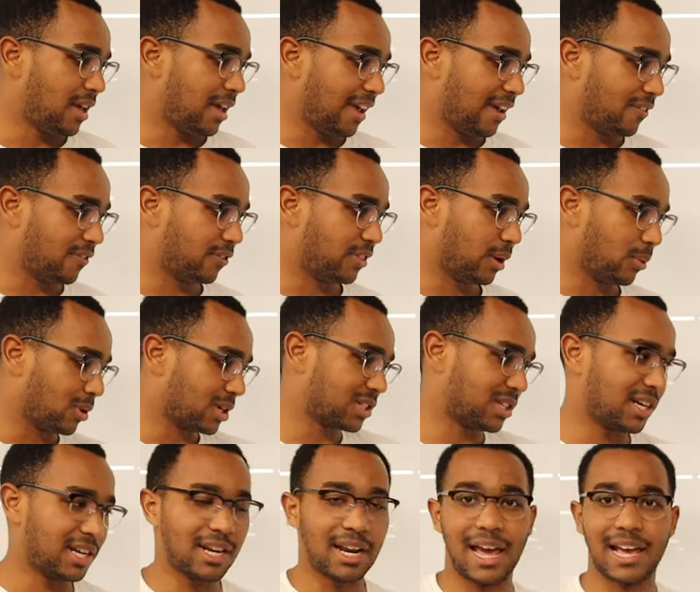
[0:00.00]
if there
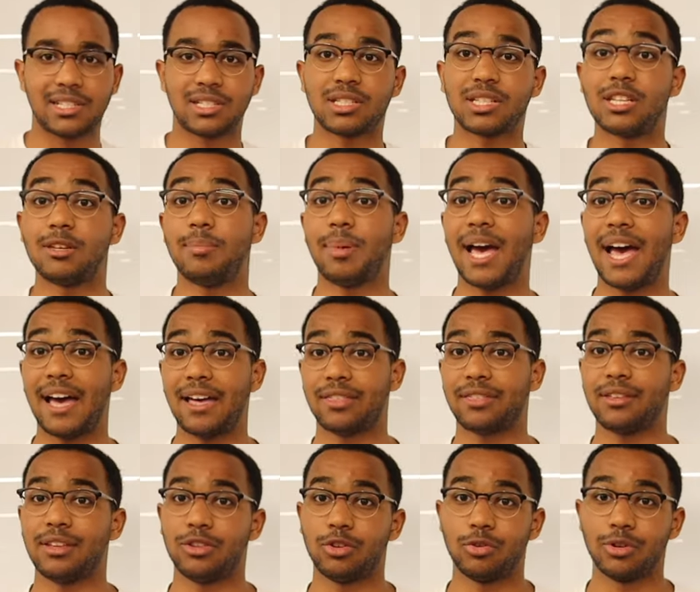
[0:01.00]
wasn't an ST
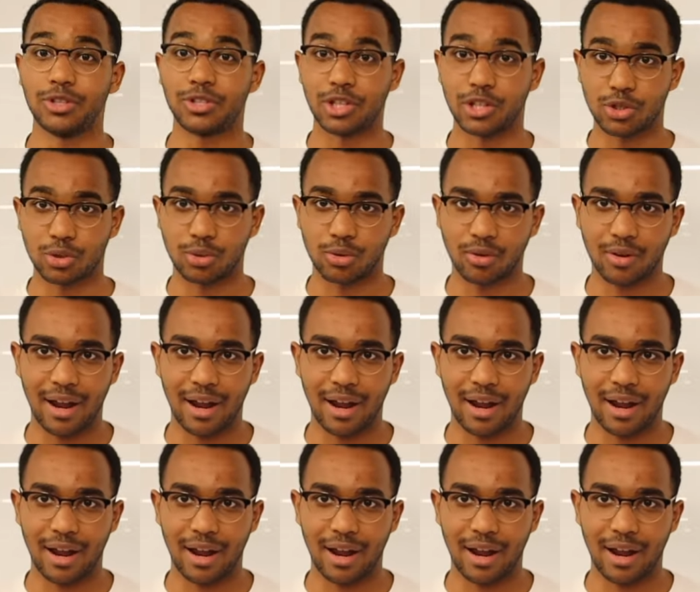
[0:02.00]
path in the residual